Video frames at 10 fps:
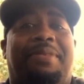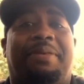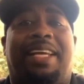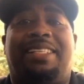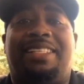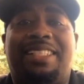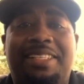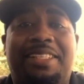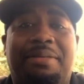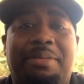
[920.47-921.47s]
maybe like
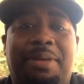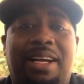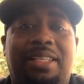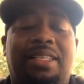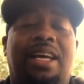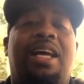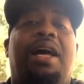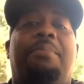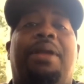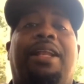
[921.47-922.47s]
60 something bucks,
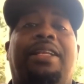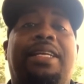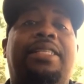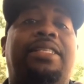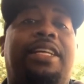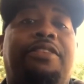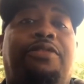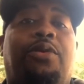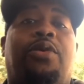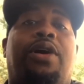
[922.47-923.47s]
but I listed
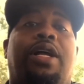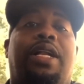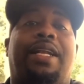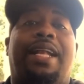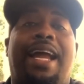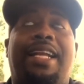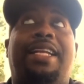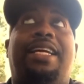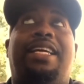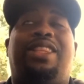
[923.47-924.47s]
it for
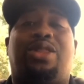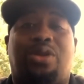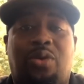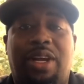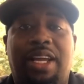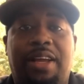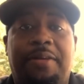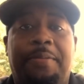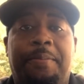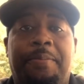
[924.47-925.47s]
93,
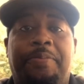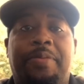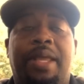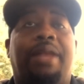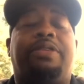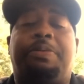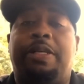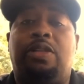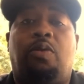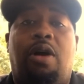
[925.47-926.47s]
and it was a
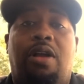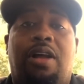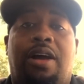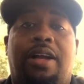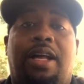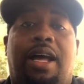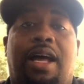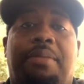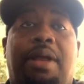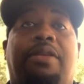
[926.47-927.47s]
piece of wall art,
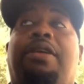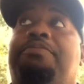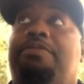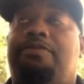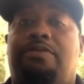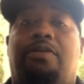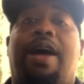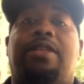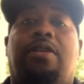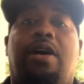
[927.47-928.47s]
a
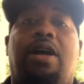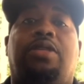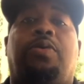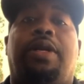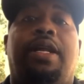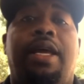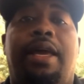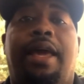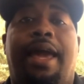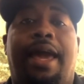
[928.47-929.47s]
rather large one,
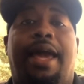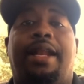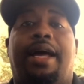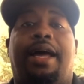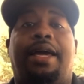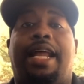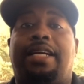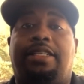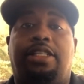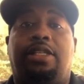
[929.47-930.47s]
and it
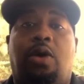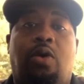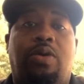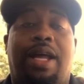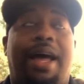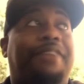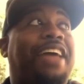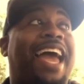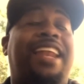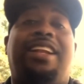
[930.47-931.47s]
actually sold. Now
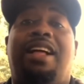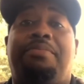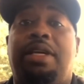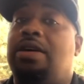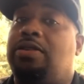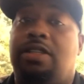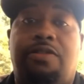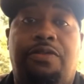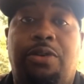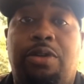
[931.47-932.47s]
I've had it up,
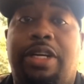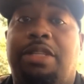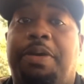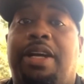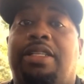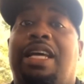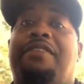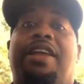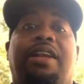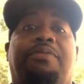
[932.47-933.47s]
just full
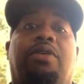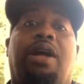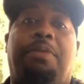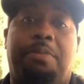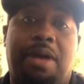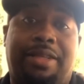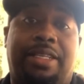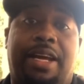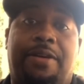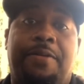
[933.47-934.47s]
transparency, I've had it up for a couple of
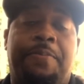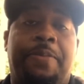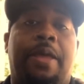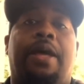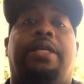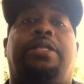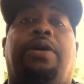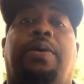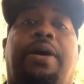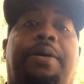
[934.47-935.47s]
months now.
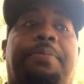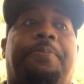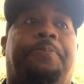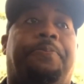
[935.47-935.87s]
So